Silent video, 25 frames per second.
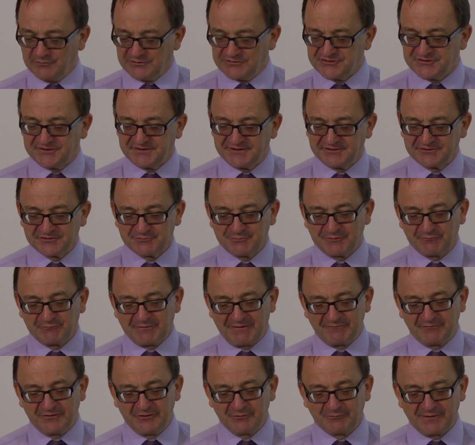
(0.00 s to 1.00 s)
which deals with
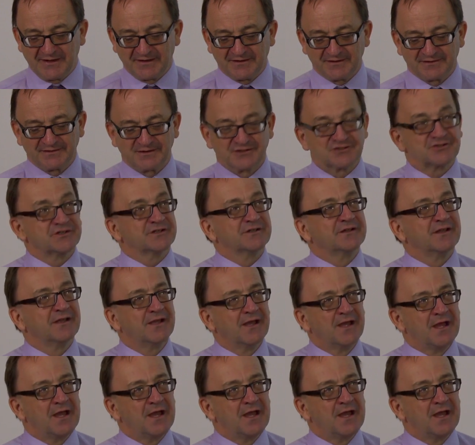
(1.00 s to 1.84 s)
revenue recognition,